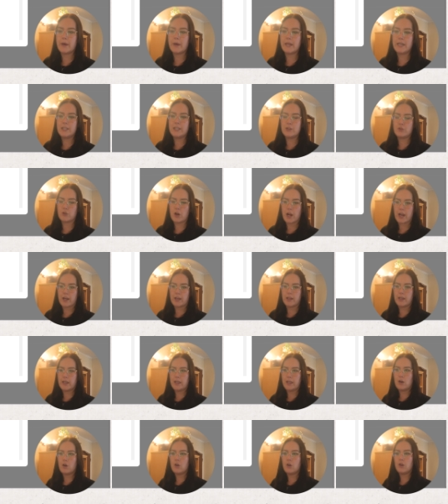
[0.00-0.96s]
money
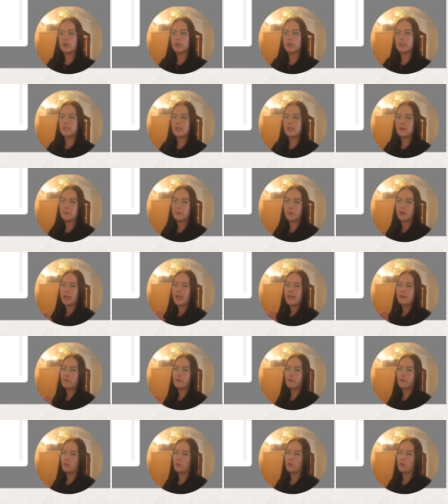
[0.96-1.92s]
tracker on a
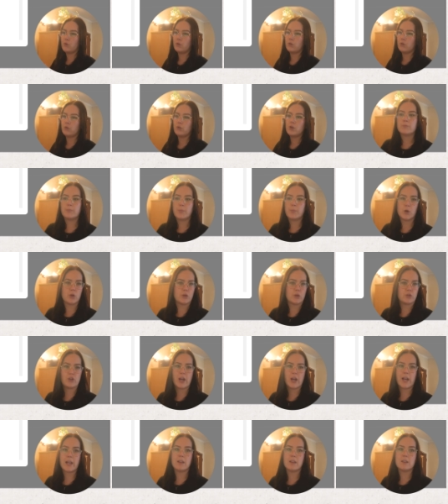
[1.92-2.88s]
template for book
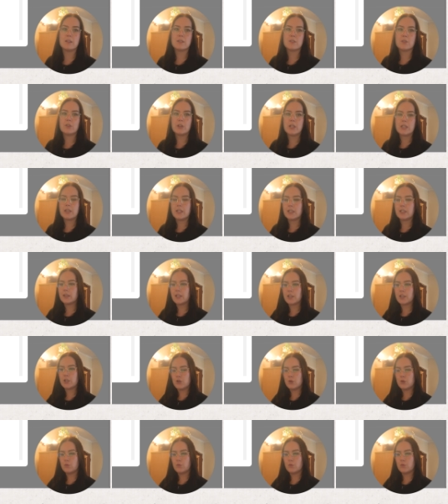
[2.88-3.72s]
trackers or anything. Like